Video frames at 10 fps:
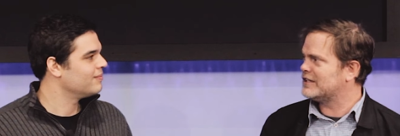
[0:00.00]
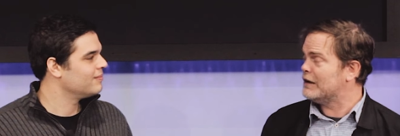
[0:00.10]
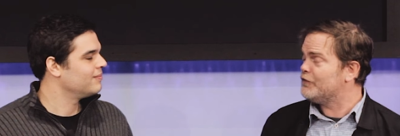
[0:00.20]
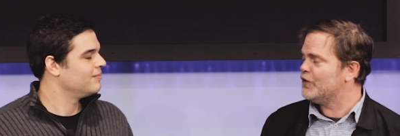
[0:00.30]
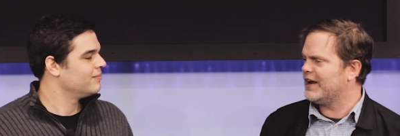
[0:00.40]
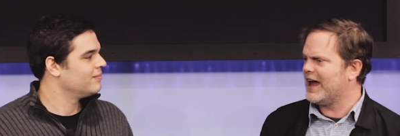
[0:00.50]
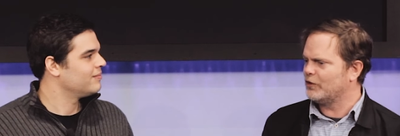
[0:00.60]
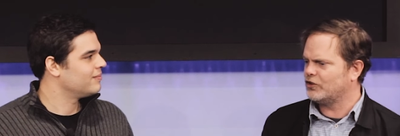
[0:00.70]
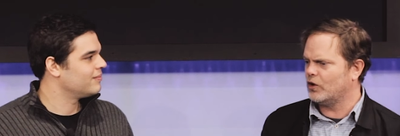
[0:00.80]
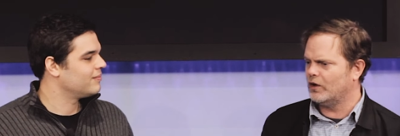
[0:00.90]
Speaker 1: it's different
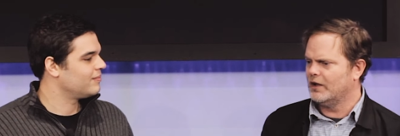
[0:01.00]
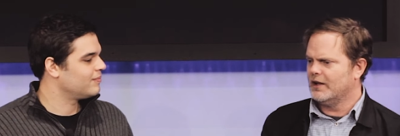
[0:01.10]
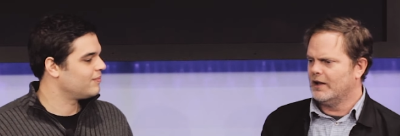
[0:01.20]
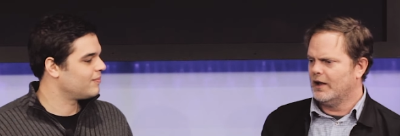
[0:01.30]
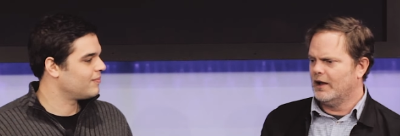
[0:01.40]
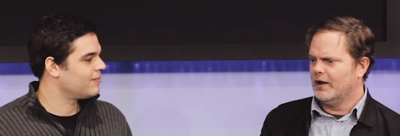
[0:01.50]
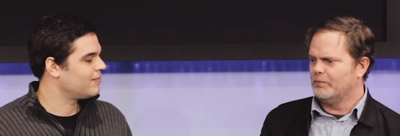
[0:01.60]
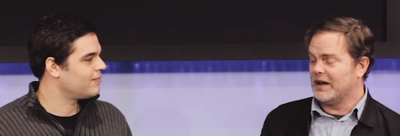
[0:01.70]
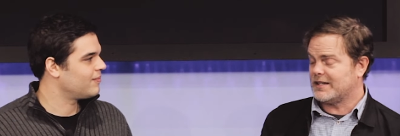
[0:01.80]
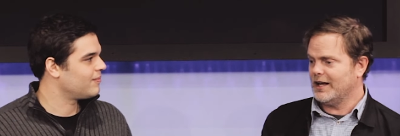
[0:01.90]
now. So
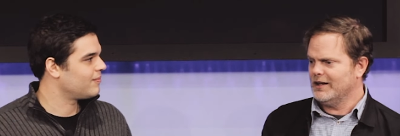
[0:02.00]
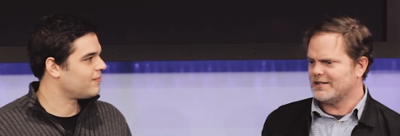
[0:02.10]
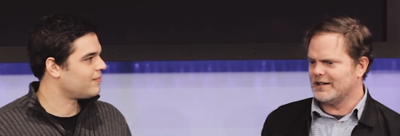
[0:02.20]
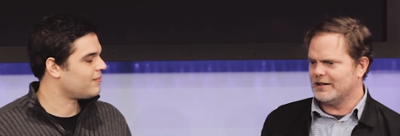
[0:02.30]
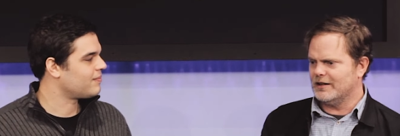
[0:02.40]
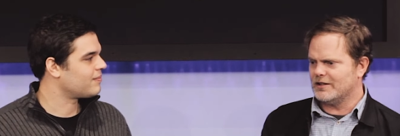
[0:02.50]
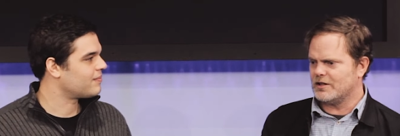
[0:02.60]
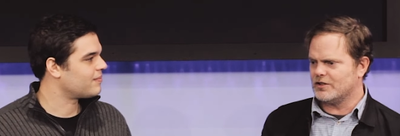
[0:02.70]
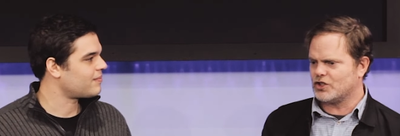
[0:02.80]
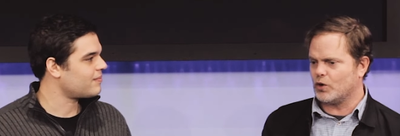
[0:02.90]
my son is in
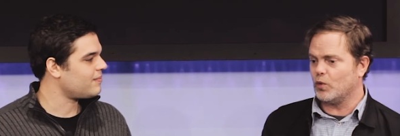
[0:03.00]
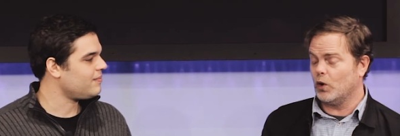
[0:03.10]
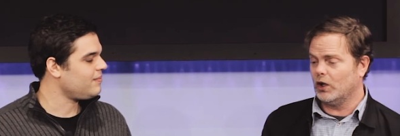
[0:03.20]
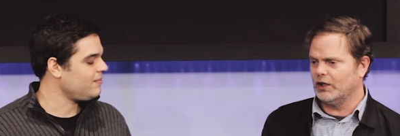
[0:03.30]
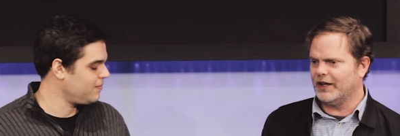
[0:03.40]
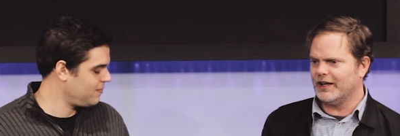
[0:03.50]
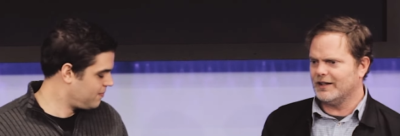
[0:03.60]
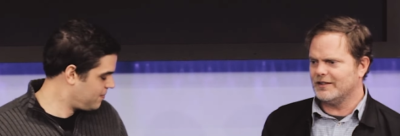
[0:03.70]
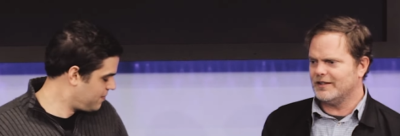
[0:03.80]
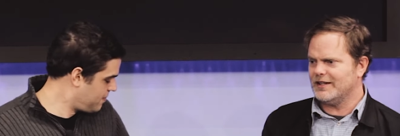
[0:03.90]
school,
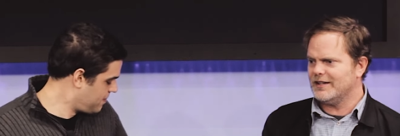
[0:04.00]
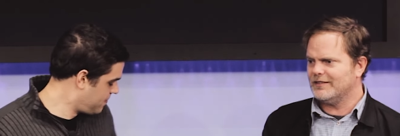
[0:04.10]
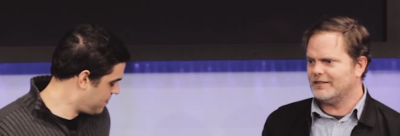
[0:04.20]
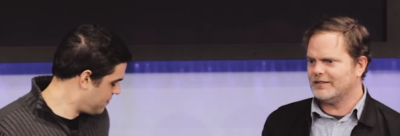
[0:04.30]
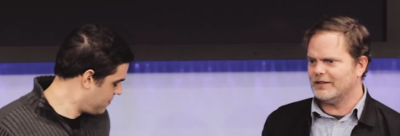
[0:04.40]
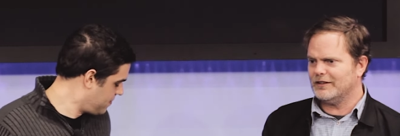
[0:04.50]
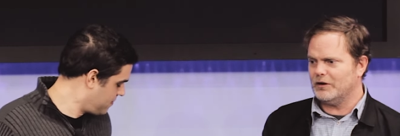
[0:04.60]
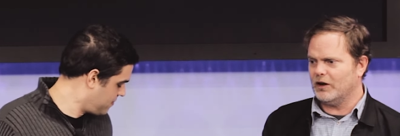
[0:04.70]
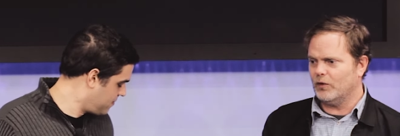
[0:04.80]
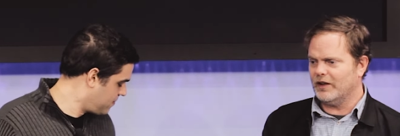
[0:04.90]
and he's,
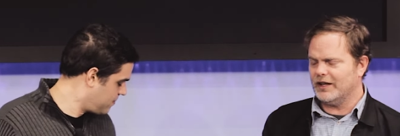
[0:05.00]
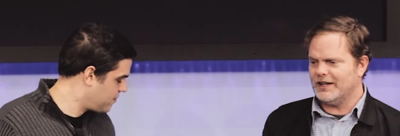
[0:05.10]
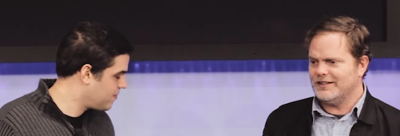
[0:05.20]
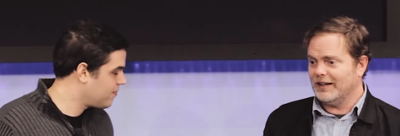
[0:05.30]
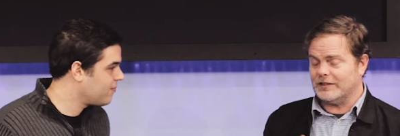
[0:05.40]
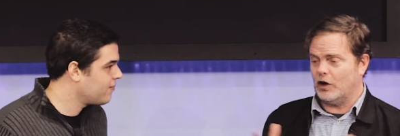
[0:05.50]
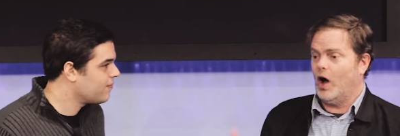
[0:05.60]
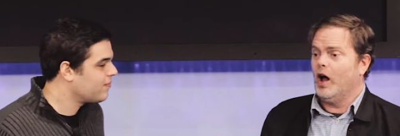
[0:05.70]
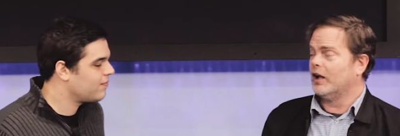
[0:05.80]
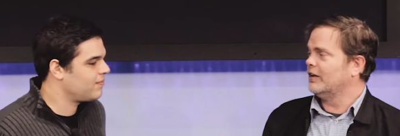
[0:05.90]
you know, he does it
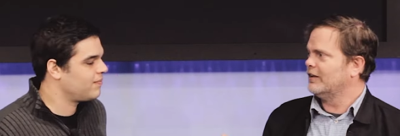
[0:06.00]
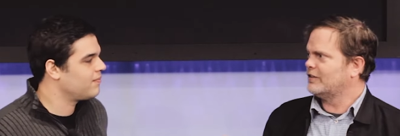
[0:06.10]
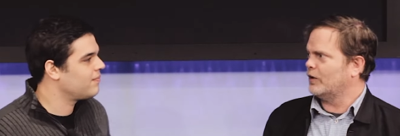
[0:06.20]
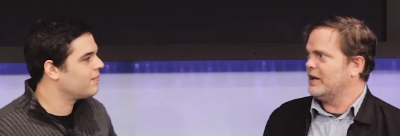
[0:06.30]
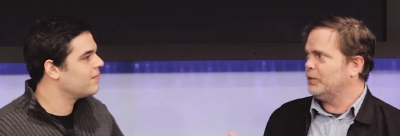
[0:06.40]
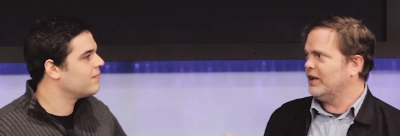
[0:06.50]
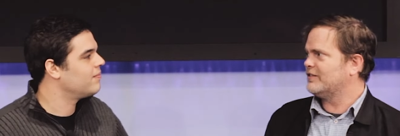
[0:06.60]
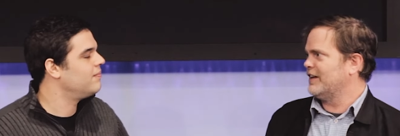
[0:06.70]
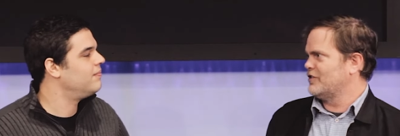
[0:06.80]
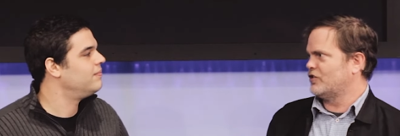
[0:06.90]
all. So he
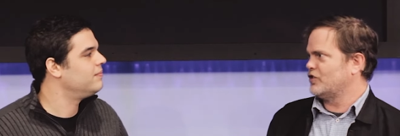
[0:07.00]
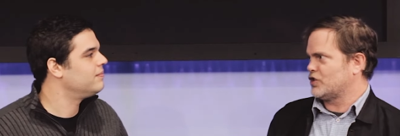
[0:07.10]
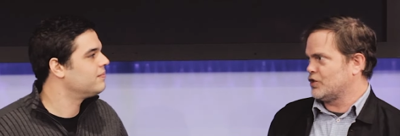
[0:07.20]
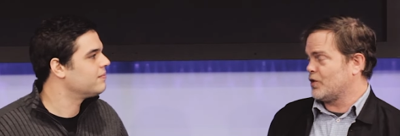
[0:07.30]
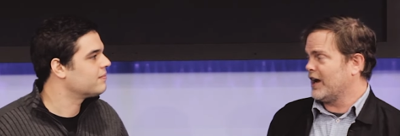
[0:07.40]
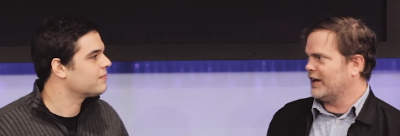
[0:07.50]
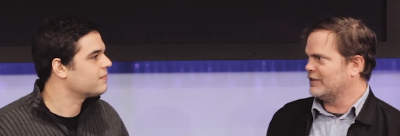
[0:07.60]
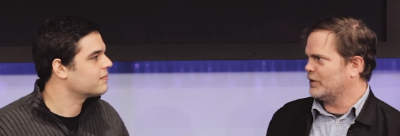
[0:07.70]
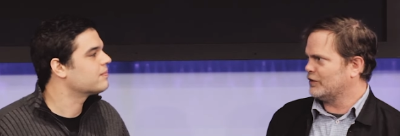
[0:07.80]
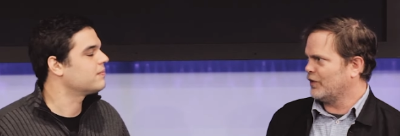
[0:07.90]
plays Dungeons and
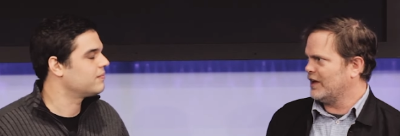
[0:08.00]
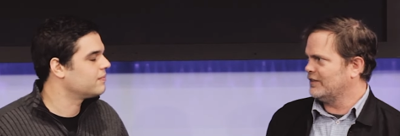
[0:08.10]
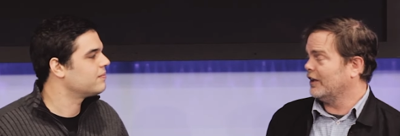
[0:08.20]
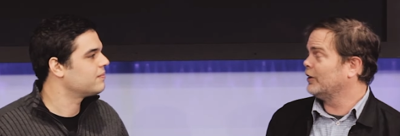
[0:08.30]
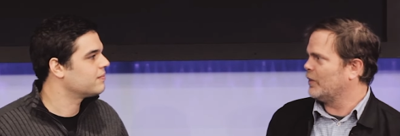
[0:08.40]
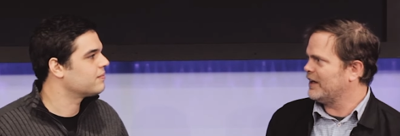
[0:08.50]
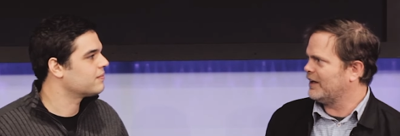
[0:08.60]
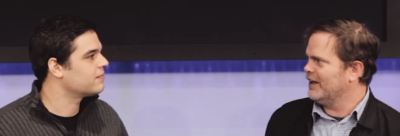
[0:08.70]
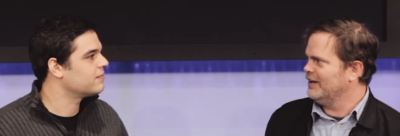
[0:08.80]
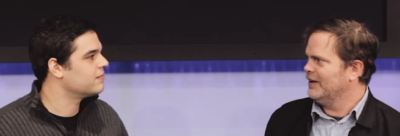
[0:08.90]
Dragons with his friends on the
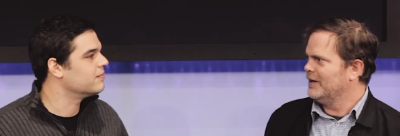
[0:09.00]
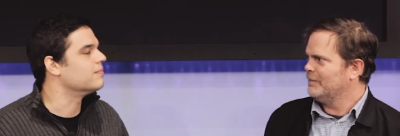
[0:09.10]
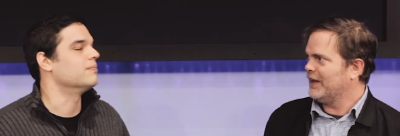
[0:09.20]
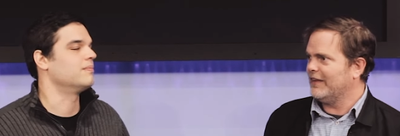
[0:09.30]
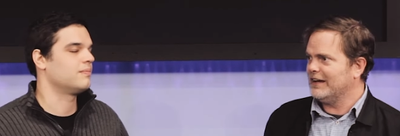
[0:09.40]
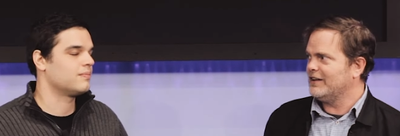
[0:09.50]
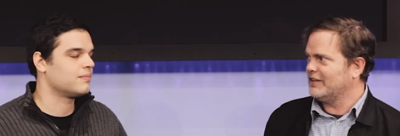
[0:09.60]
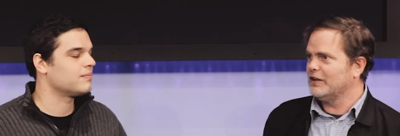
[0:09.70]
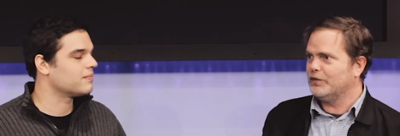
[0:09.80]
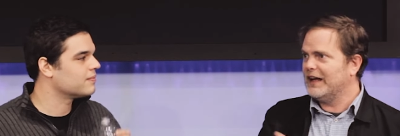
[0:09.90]
weekend, hmm. and then
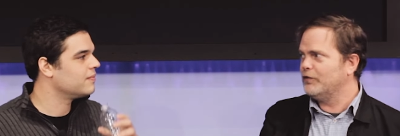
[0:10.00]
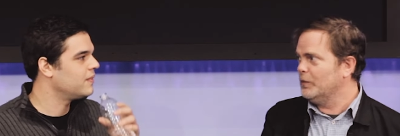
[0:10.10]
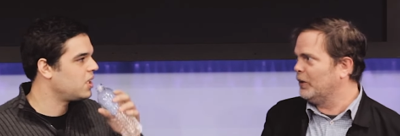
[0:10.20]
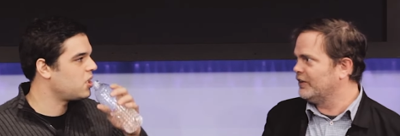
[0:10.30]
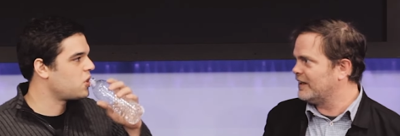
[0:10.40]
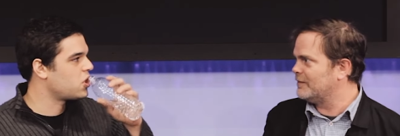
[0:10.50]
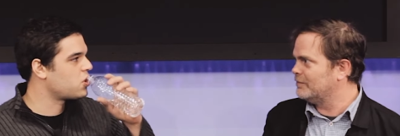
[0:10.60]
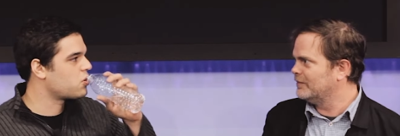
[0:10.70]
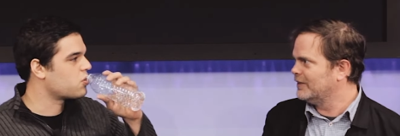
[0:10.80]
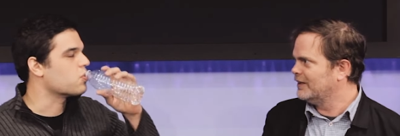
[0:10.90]
he's on the flag football
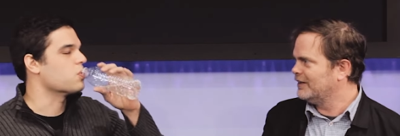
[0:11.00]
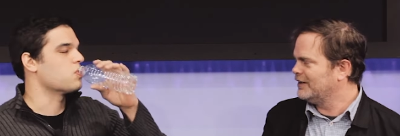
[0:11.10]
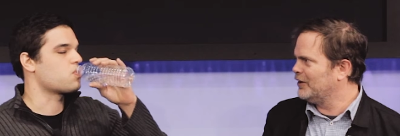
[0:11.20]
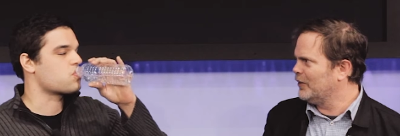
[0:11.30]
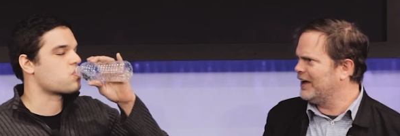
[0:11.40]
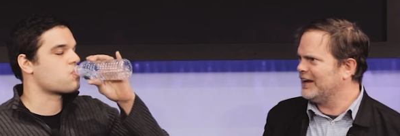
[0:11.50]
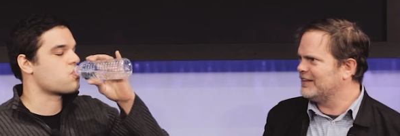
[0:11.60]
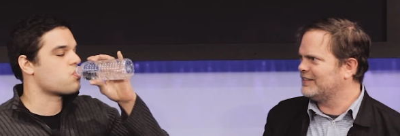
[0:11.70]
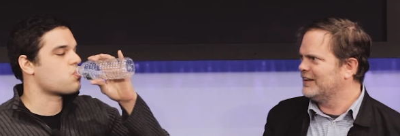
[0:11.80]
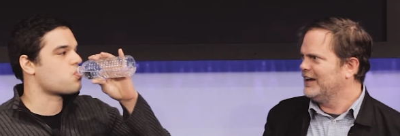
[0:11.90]
team, you know, and
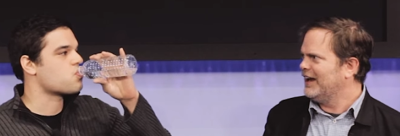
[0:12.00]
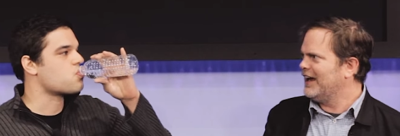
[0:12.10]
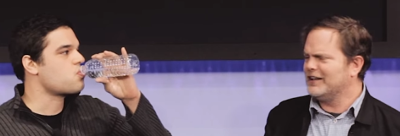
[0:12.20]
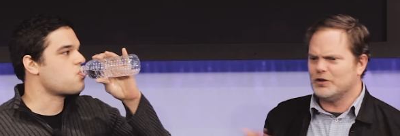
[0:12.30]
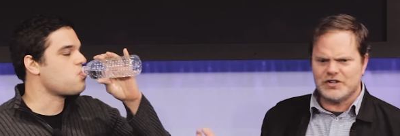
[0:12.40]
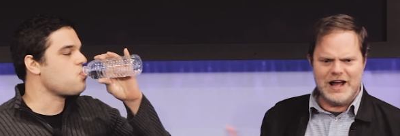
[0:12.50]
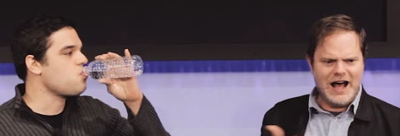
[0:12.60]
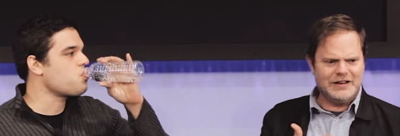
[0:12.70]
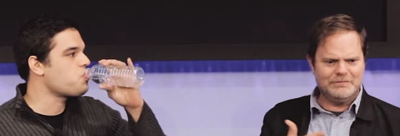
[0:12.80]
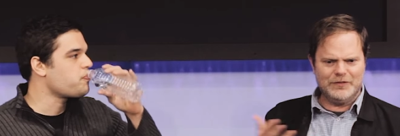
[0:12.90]
it's, and there's not,